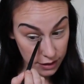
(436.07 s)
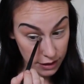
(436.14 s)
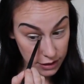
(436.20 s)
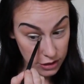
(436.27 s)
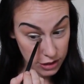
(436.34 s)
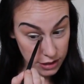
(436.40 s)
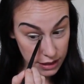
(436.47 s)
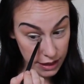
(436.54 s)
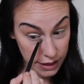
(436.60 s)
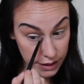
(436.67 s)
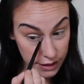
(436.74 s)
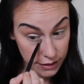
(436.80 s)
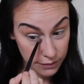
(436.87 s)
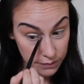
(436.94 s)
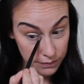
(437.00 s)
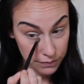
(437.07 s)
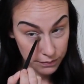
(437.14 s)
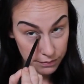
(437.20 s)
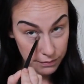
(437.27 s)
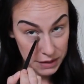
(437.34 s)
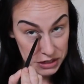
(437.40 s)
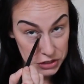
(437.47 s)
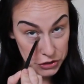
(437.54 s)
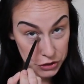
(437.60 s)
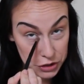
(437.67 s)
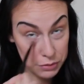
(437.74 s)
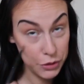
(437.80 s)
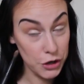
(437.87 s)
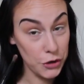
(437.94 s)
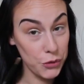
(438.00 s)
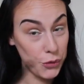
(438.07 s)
It just like makes you look more